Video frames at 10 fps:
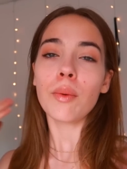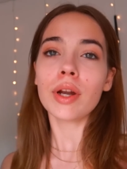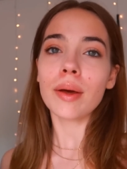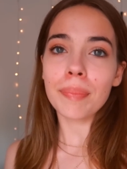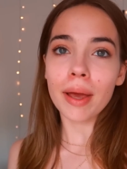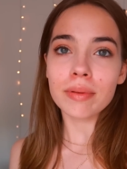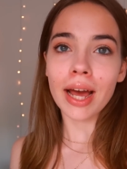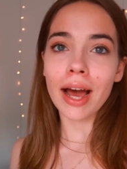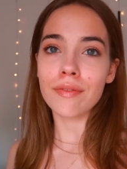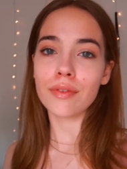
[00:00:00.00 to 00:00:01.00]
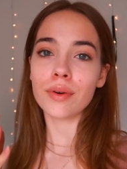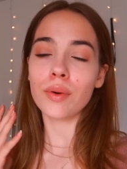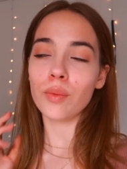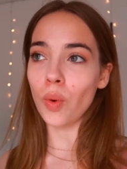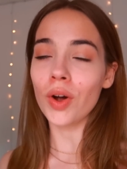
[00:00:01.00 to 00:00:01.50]
I wanna be able to have
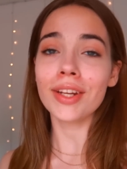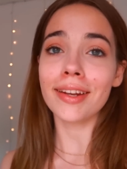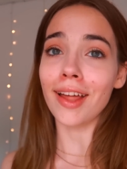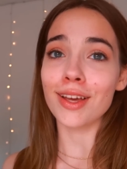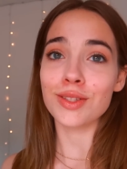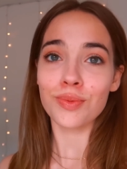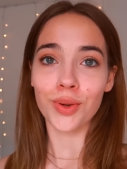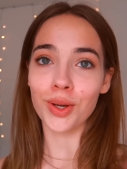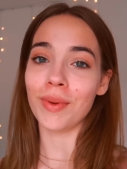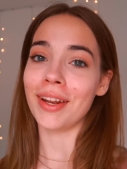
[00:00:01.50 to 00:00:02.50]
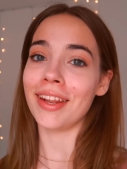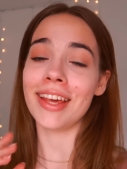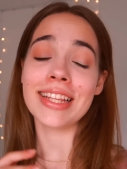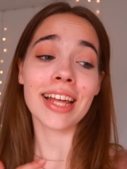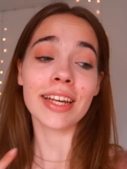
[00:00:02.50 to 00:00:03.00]
one, a nice room, and
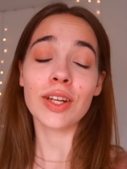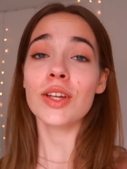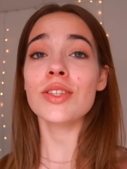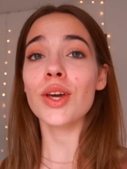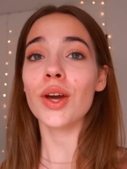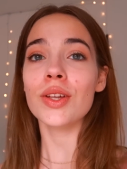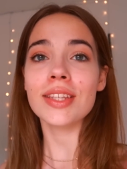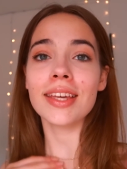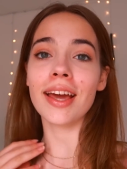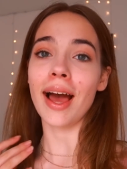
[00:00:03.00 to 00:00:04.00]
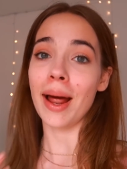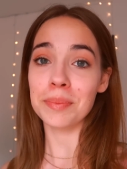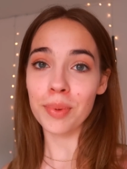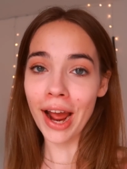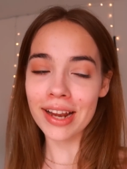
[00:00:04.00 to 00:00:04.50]
it's like nice and cozy
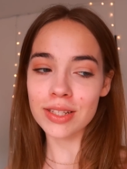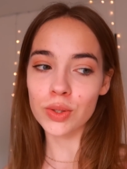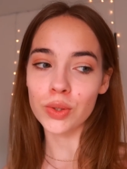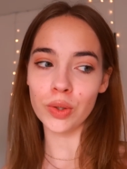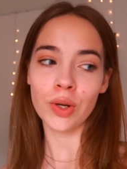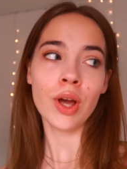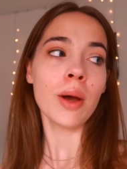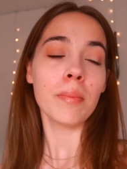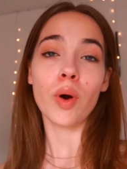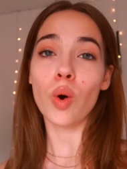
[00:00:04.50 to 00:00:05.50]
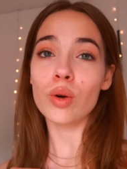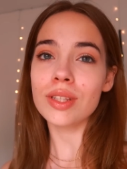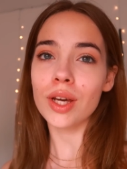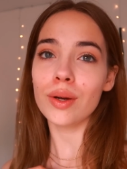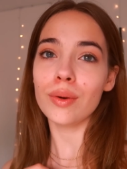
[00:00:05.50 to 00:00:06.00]
and practical, but
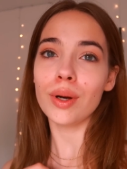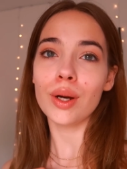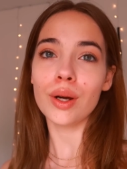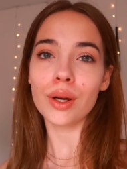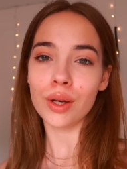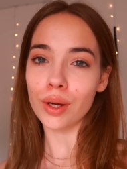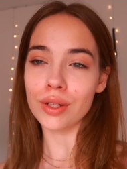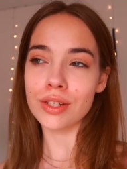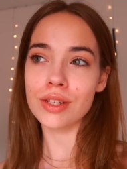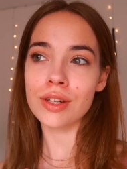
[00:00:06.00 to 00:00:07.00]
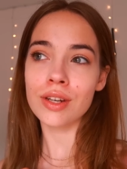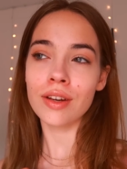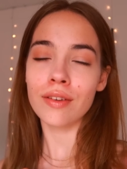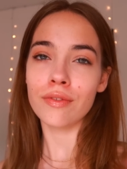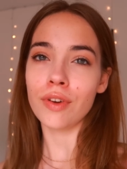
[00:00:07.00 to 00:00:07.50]
also good
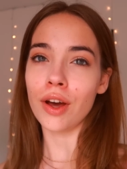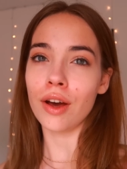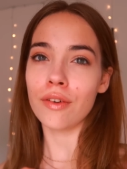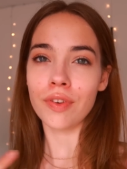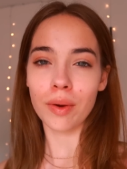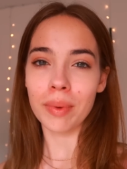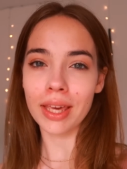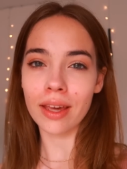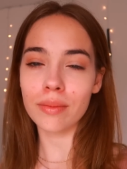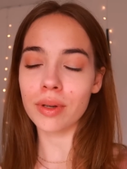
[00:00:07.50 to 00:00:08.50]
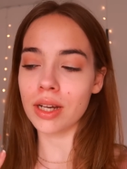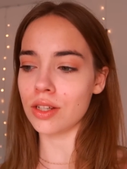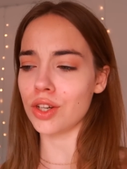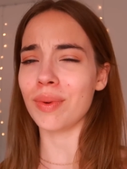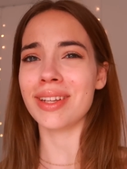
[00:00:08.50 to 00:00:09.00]
for filming in, because
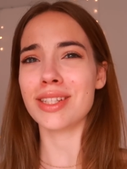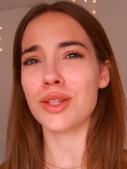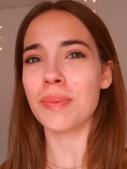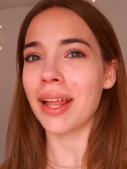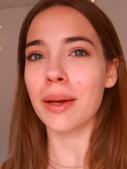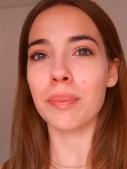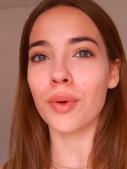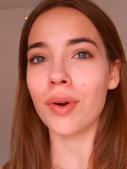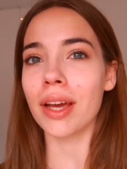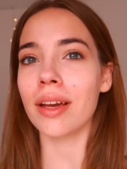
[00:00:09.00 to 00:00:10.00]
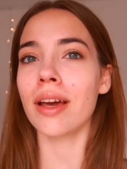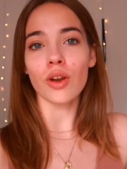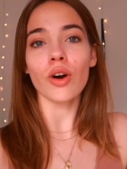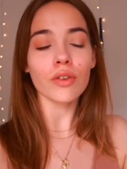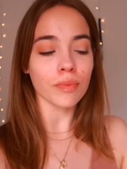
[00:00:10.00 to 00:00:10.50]
I don't want it to just be like boring. A
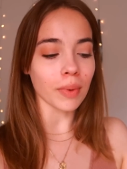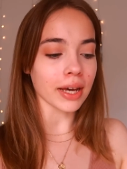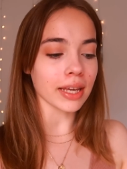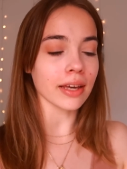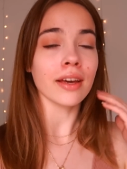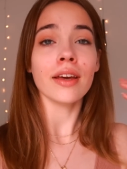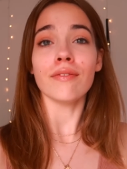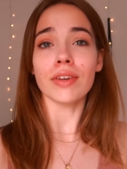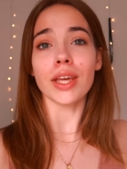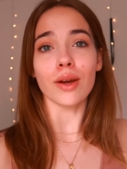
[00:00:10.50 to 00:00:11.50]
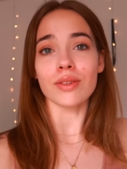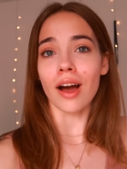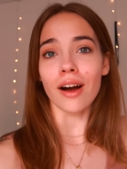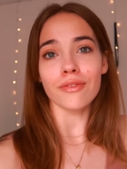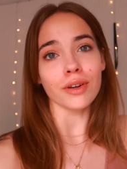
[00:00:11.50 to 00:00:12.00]
lot of my videos
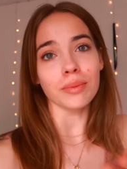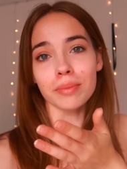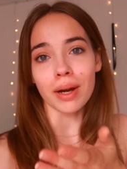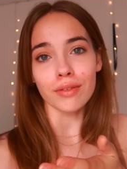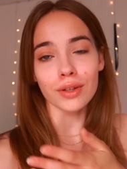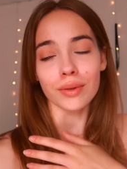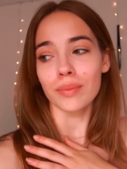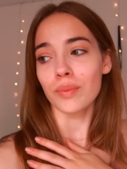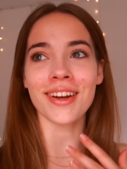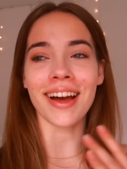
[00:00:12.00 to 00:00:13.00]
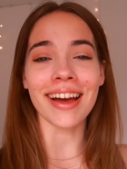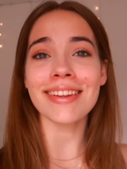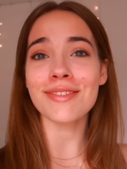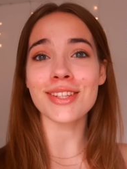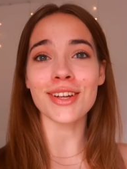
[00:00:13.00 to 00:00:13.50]
are filmed in my room. I
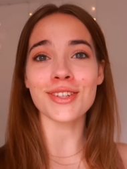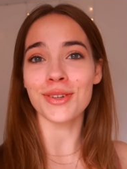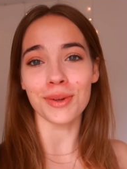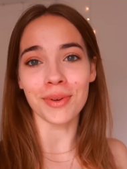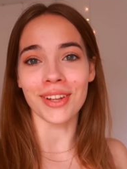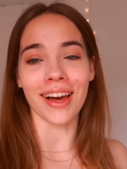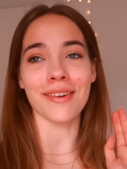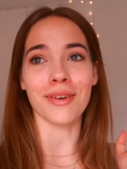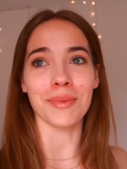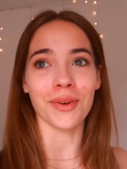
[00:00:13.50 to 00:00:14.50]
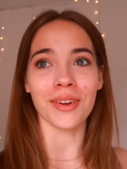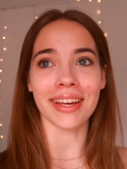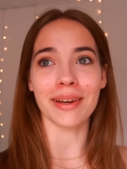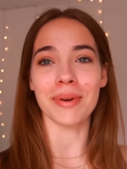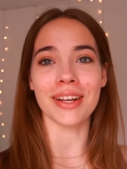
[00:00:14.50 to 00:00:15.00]
live such a normal life. I'm not
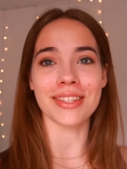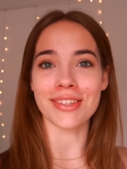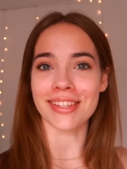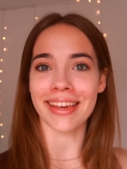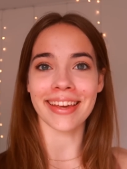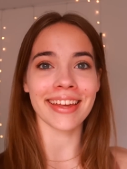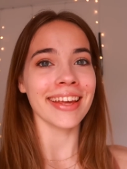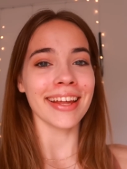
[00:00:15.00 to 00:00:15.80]
like a person who's like